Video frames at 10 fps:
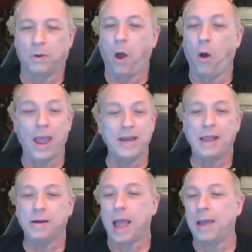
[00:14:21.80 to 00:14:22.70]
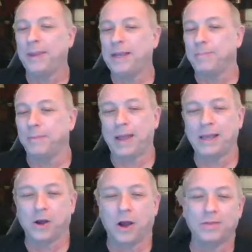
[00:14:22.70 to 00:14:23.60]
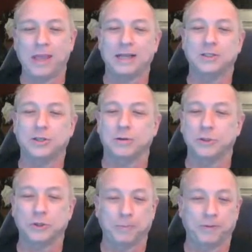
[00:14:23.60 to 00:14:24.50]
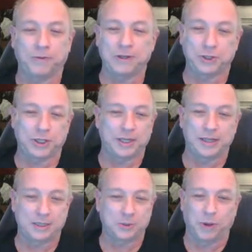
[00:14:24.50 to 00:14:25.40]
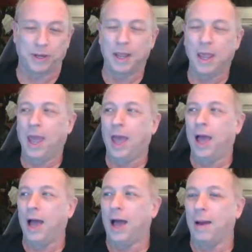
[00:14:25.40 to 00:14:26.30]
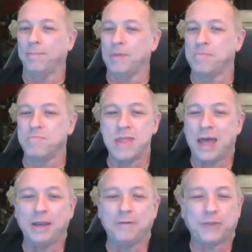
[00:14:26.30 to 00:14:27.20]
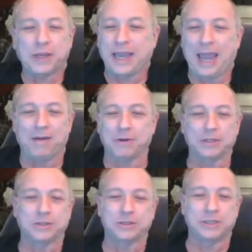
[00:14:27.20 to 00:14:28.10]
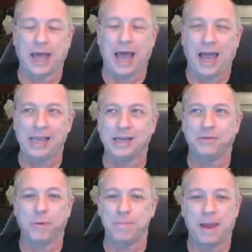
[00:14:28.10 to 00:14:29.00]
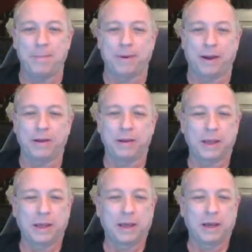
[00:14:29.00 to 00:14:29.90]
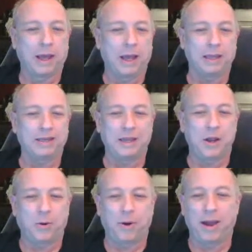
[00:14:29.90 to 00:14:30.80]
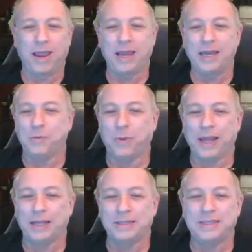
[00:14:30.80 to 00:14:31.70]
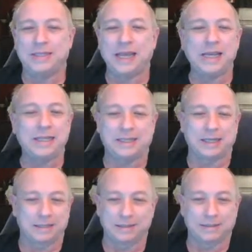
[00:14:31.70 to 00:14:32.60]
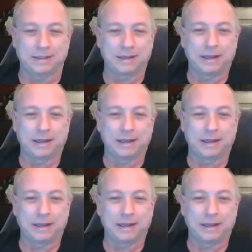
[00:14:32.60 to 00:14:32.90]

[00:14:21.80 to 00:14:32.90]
Oh, and my God, they are so superficial in this one. None of the characters that I can remember, are anywhere decent.